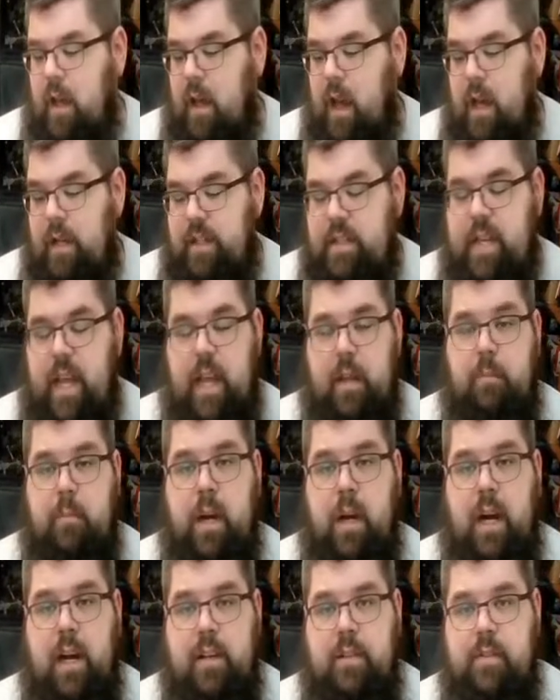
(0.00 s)
a 10
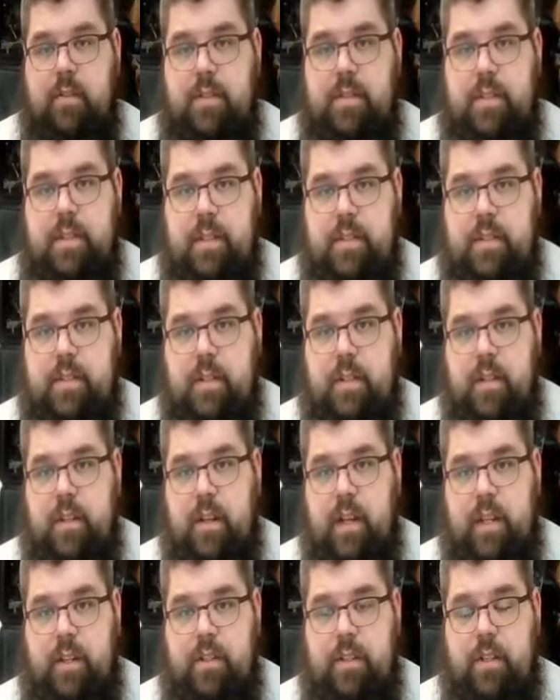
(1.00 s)
box of Sister
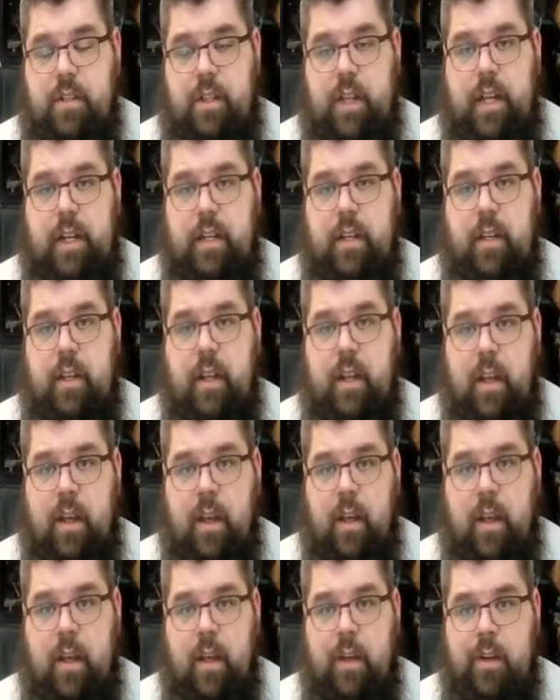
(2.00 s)
into like
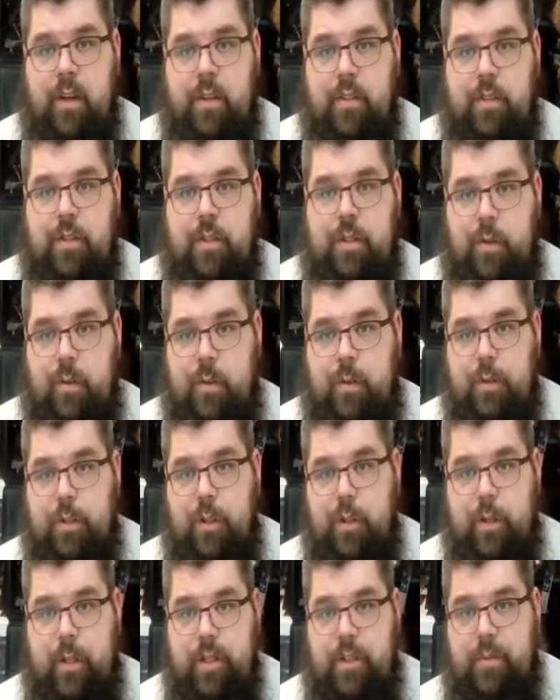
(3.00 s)
2
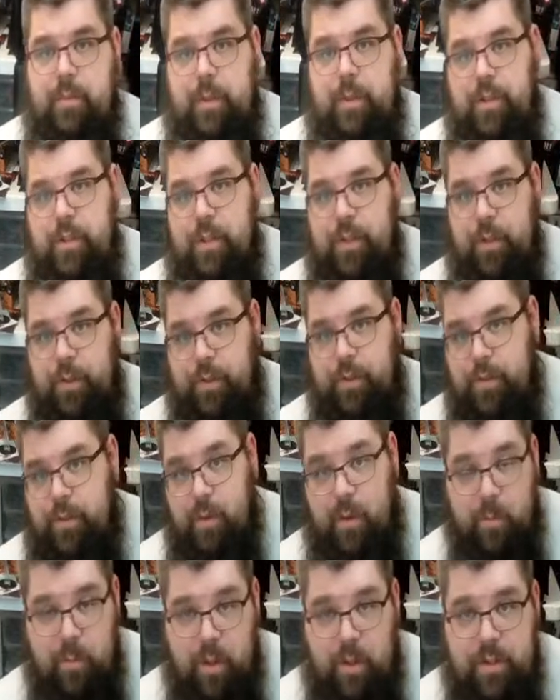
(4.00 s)
units with 2
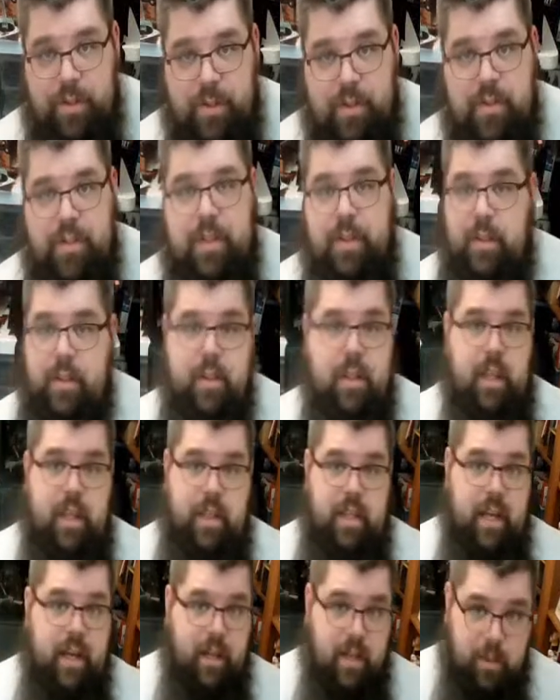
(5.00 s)
Stormbolters and like
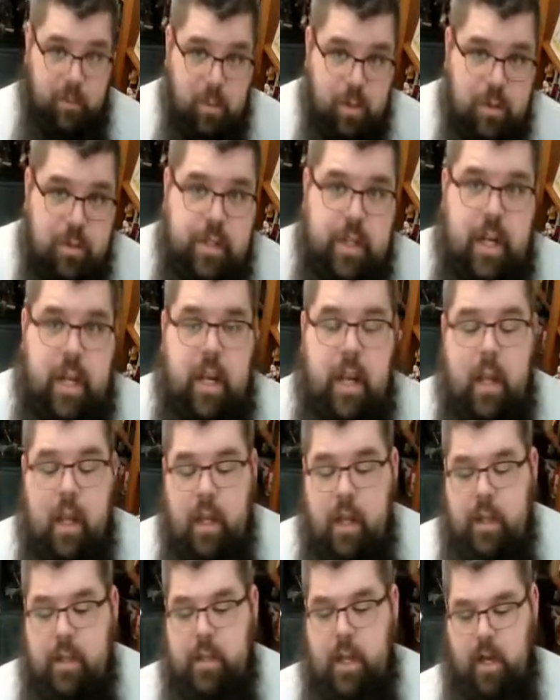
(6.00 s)
that kind of bullshit.
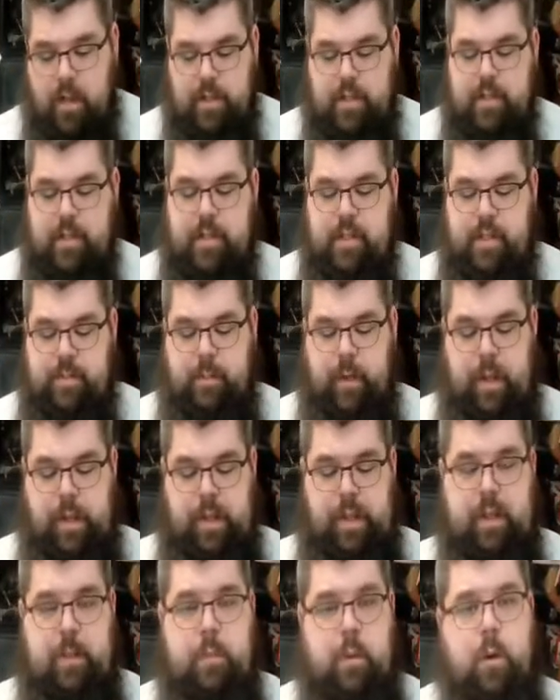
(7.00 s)
No, this is just
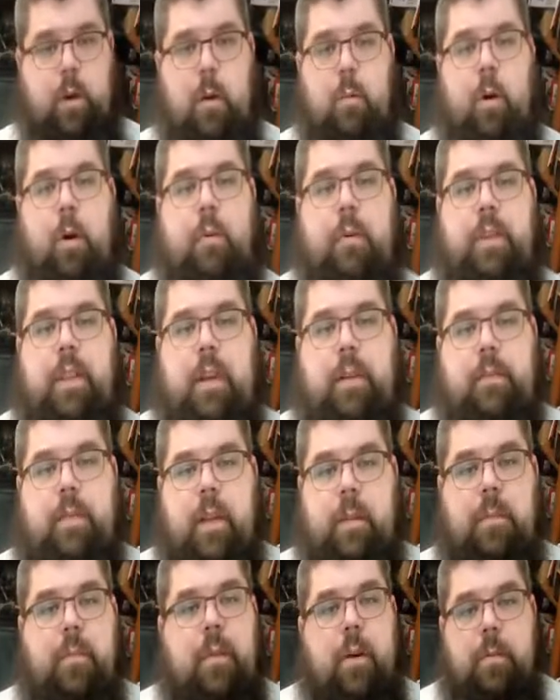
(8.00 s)
building them normal with like
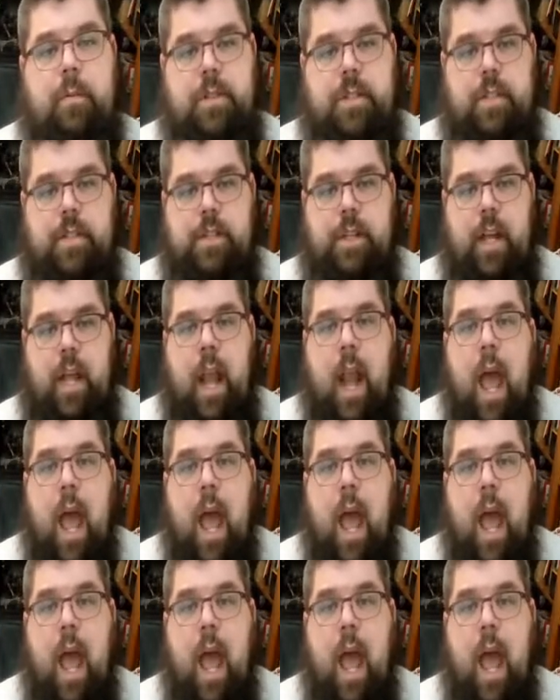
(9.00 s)
flamethrowers and shit.